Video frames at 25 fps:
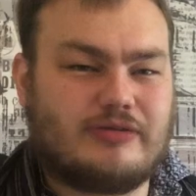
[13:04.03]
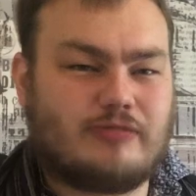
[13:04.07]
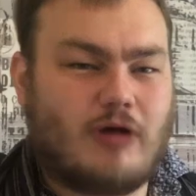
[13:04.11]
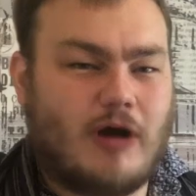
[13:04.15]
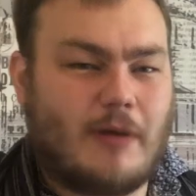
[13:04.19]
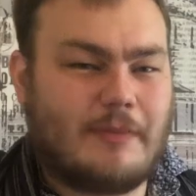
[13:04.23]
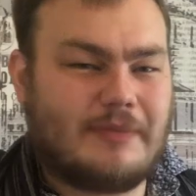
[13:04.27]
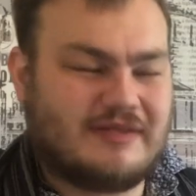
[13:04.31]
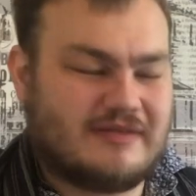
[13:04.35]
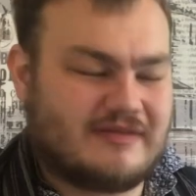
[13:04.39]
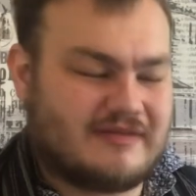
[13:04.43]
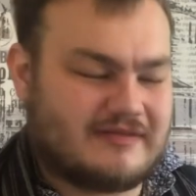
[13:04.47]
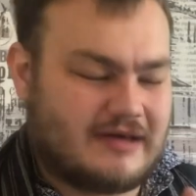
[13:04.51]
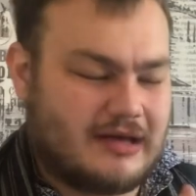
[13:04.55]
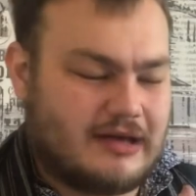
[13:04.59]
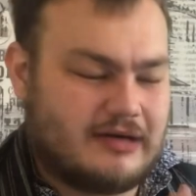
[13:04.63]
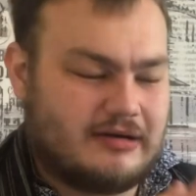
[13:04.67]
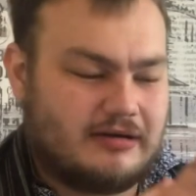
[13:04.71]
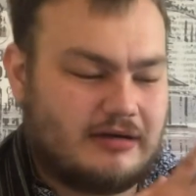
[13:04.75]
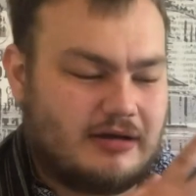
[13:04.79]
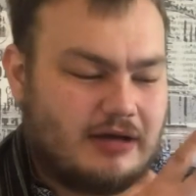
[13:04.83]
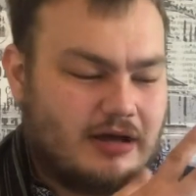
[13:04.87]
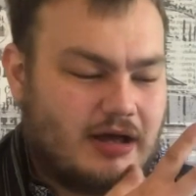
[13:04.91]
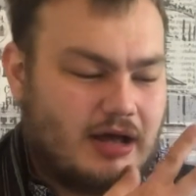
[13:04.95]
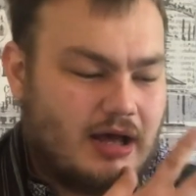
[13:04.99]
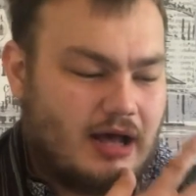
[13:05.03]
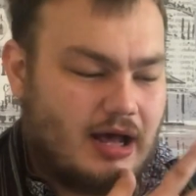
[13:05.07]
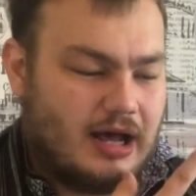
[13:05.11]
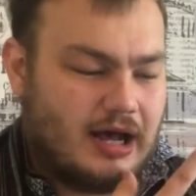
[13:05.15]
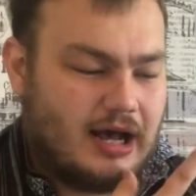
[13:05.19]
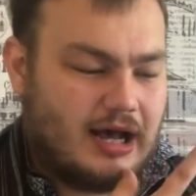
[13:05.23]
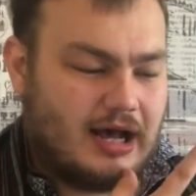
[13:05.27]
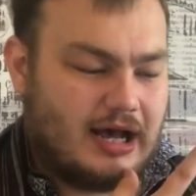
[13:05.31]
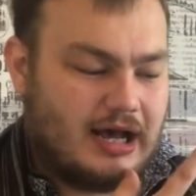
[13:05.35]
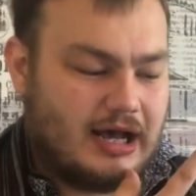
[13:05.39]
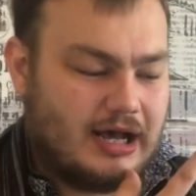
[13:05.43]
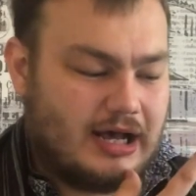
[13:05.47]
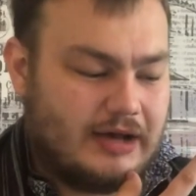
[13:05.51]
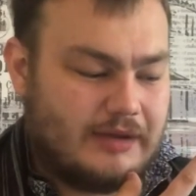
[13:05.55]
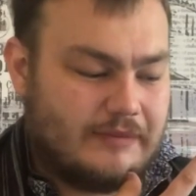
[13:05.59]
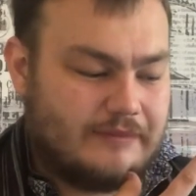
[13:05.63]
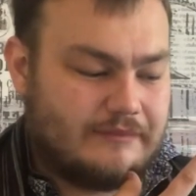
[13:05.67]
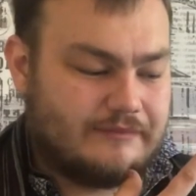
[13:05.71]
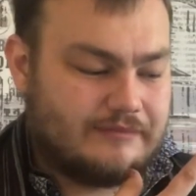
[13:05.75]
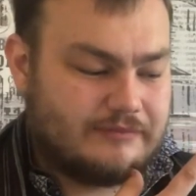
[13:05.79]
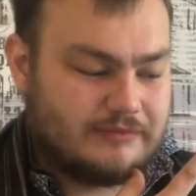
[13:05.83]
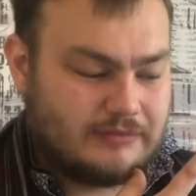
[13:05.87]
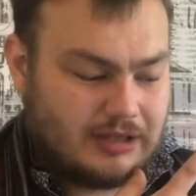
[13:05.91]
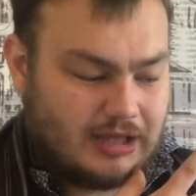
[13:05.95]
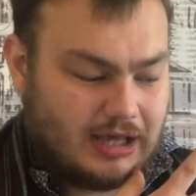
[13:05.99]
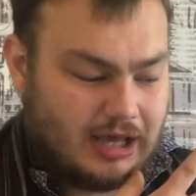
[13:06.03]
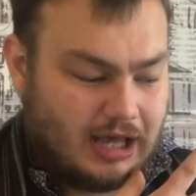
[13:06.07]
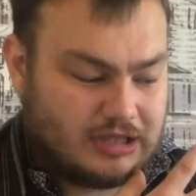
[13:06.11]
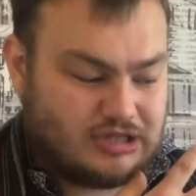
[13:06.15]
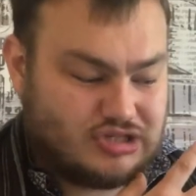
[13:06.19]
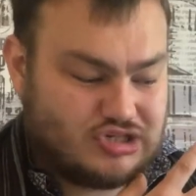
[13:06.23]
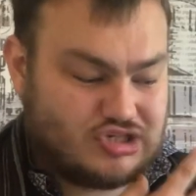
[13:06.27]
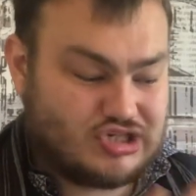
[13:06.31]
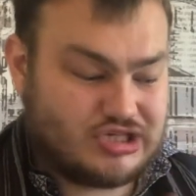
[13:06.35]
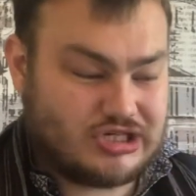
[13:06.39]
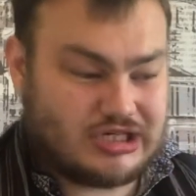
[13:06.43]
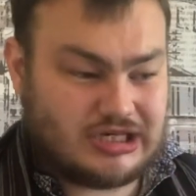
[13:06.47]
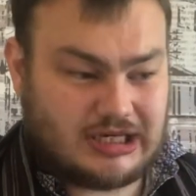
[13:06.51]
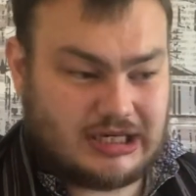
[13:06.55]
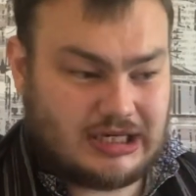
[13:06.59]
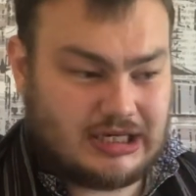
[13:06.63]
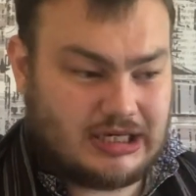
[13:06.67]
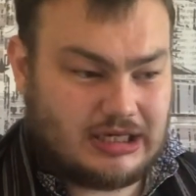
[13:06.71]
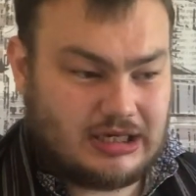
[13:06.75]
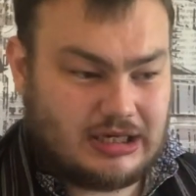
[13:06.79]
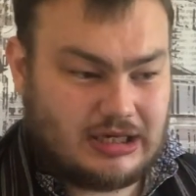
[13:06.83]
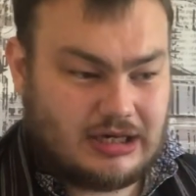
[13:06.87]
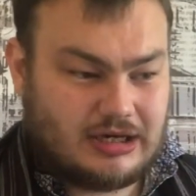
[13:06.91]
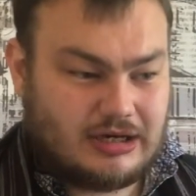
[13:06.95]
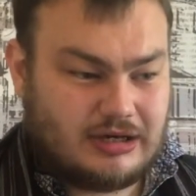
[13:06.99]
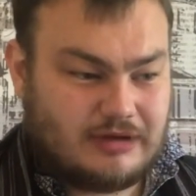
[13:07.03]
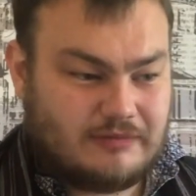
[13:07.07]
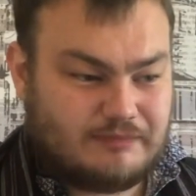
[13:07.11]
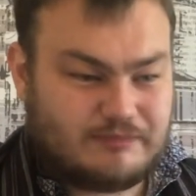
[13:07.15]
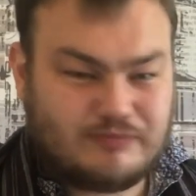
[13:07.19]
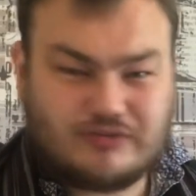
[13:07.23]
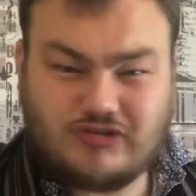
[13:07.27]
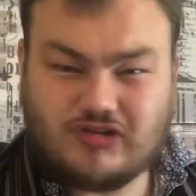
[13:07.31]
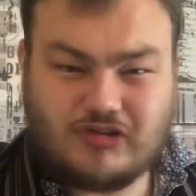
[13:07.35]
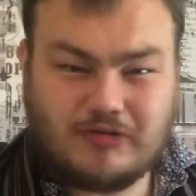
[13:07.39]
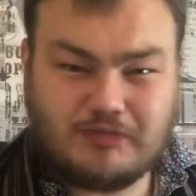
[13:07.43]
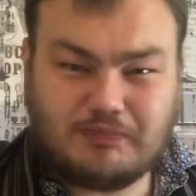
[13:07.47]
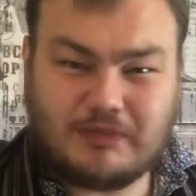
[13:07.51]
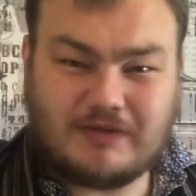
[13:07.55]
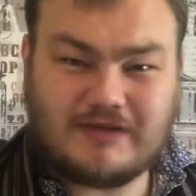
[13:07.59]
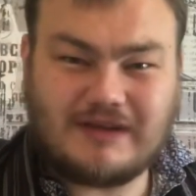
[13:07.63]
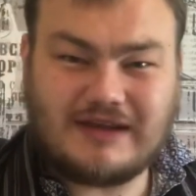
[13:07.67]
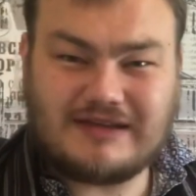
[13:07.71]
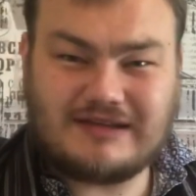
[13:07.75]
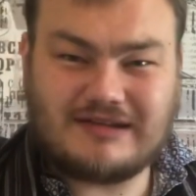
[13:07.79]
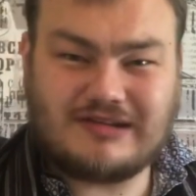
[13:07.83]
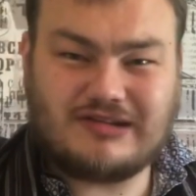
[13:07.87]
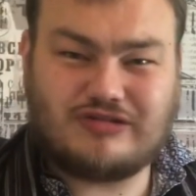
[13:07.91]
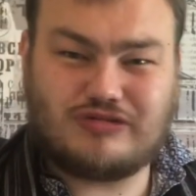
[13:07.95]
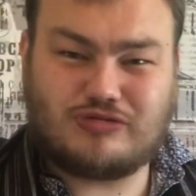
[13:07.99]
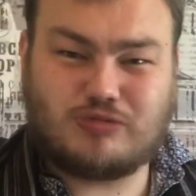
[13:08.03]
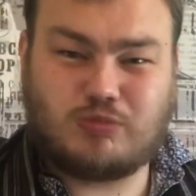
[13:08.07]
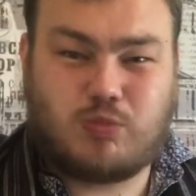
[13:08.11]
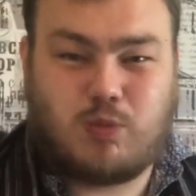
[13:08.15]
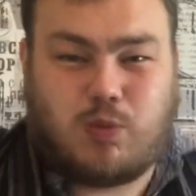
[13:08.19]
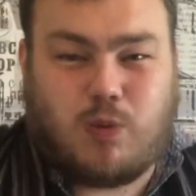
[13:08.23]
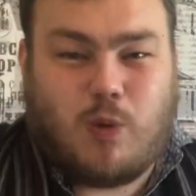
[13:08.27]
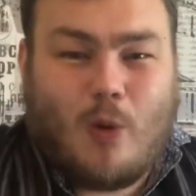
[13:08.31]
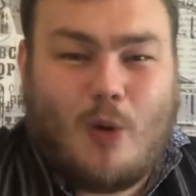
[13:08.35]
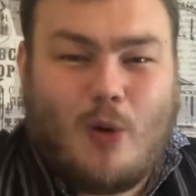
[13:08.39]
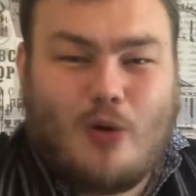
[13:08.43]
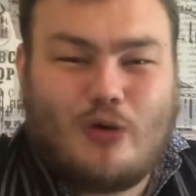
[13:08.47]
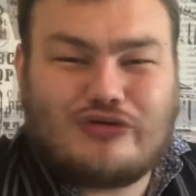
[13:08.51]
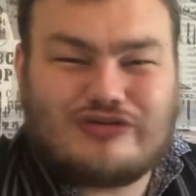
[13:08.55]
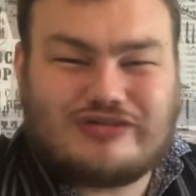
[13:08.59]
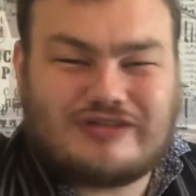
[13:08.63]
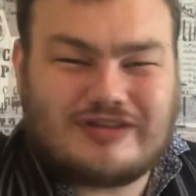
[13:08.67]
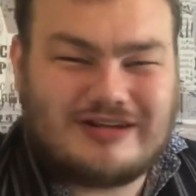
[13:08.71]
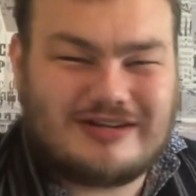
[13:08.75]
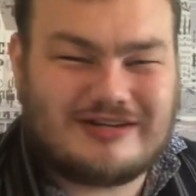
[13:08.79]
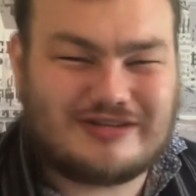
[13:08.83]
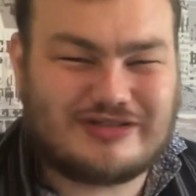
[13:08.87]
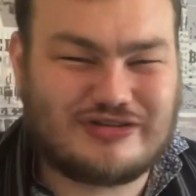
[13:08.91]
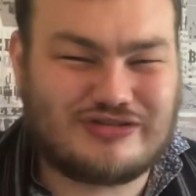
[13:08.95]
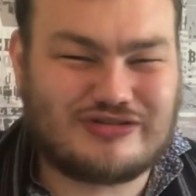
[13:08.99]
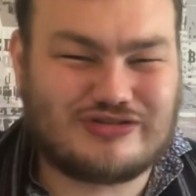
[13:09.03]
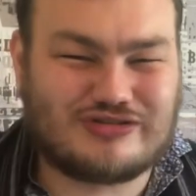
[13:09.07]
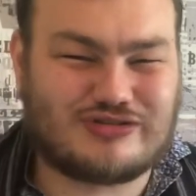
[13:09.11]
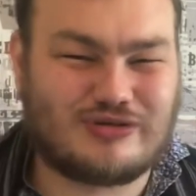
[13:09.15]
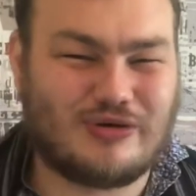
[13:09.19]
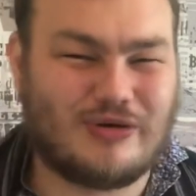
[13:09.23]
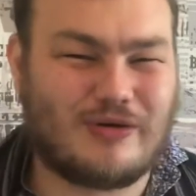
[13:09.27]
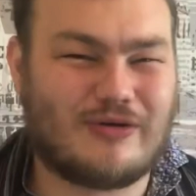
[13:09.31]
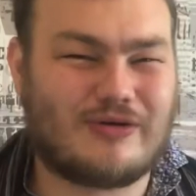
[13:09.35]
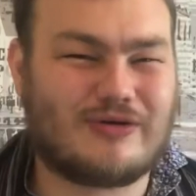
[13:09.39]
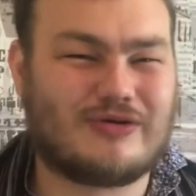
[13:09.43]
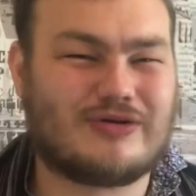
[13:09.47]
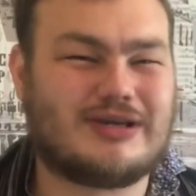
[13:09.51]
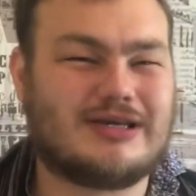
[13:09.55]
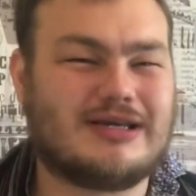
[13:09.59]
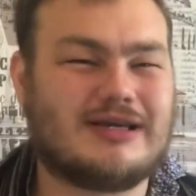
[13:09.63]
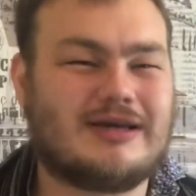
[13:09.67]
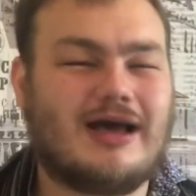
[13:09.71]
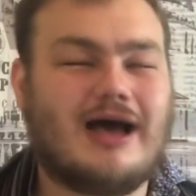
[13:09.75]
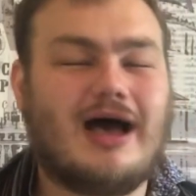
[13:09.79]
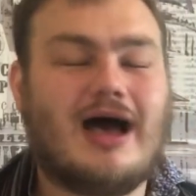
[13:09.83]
Robinson. And she just walks into the story.